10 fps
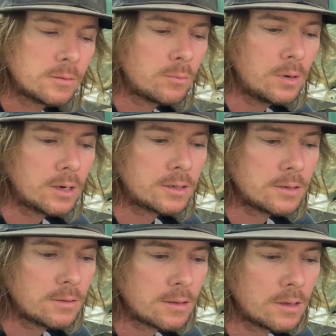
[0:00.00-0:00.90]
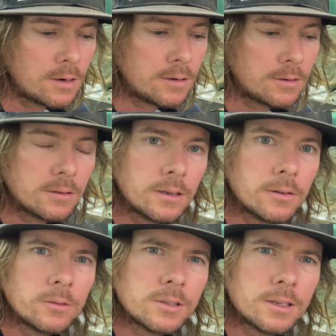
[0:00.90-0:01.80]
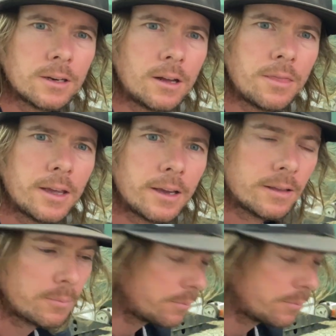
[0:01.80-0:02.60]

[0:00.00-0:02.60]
buck tooth there. That will sit on that.